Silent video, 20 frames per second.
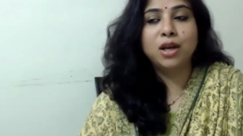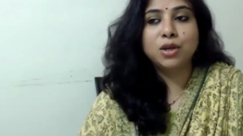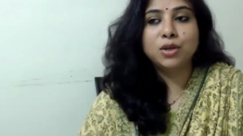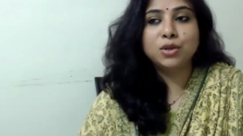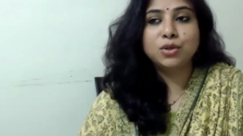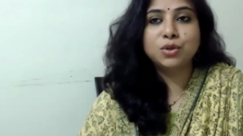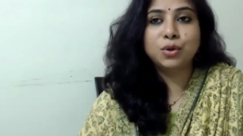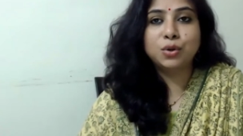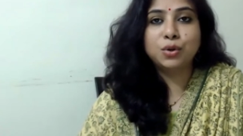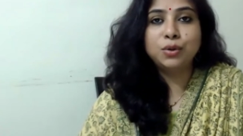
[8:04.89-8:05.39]

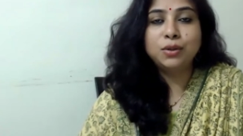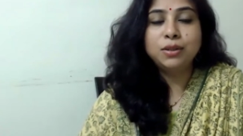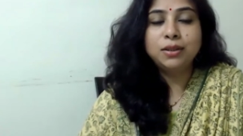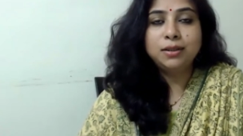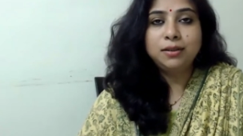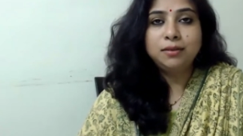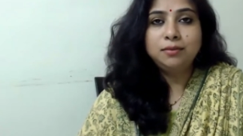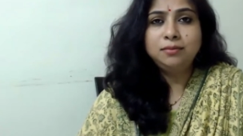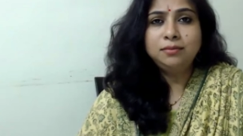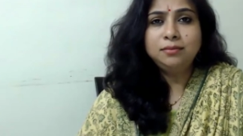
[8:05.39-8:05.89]
So
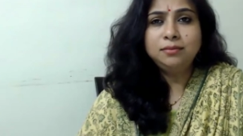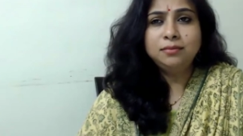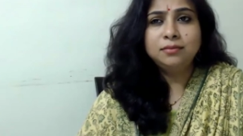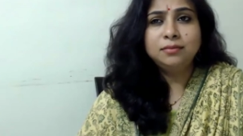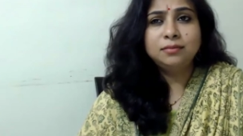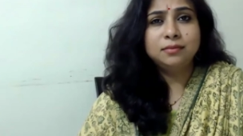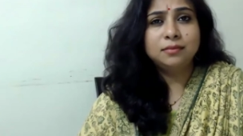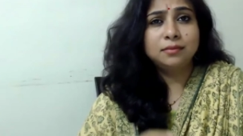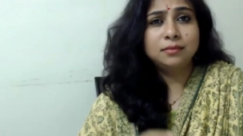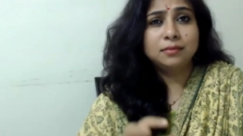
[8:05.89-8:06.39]

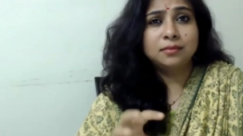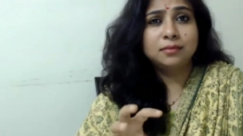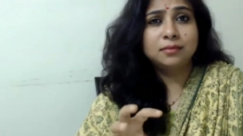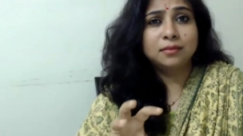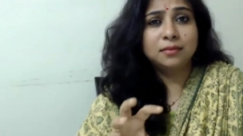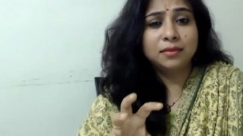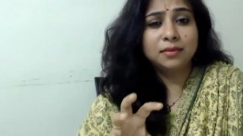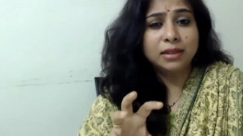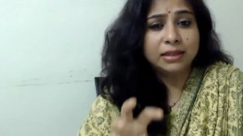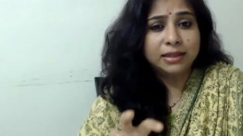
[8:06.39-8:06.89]

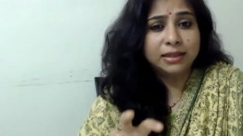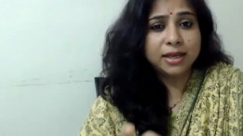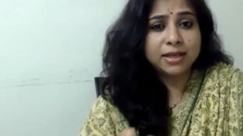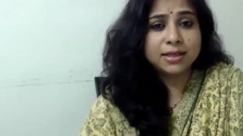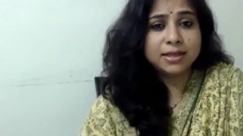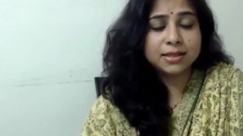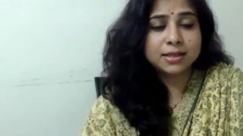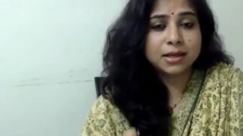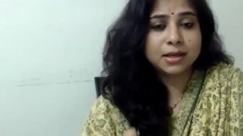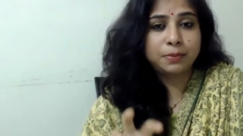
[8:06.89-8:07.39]

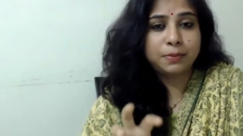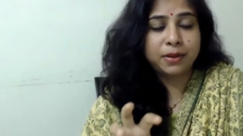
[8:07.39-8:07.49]
this